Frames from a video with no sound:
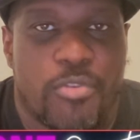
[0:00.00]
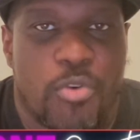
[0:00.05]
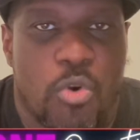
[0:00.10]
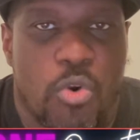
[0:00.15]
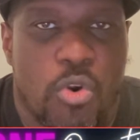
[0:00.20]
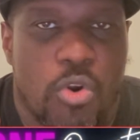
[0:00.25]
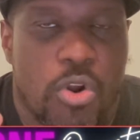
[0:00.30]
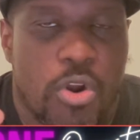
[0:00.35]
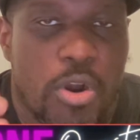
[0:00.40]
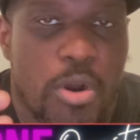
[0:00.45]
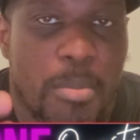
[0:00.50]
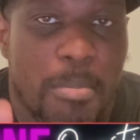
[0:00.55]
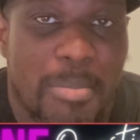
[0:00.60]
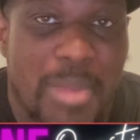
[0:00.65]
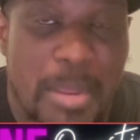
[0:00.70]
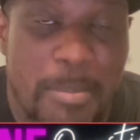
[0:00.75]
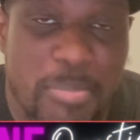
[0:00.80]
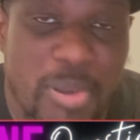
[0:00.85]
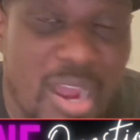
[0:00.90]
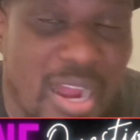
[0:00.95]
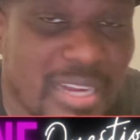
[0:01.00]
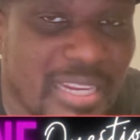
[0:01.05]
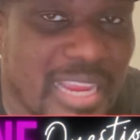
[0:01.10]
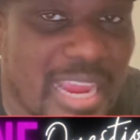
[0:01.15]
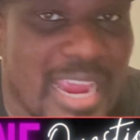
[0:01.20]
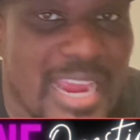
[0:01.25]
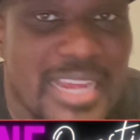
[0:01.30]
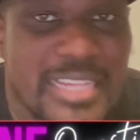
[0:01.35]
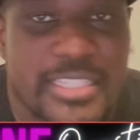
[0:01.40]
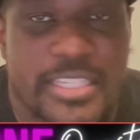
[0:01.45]
for my
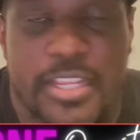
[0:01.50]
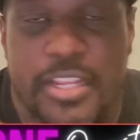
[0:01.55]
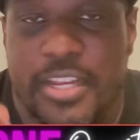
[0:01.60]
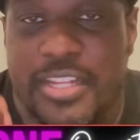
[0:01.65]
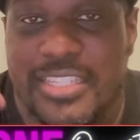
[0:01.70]
podcast.